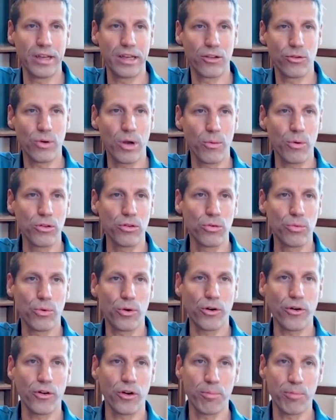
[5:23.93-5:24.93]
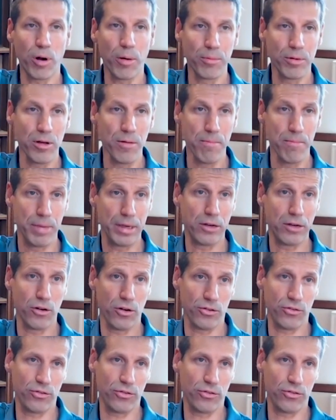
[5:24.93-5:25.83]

Do I want to work on a problem because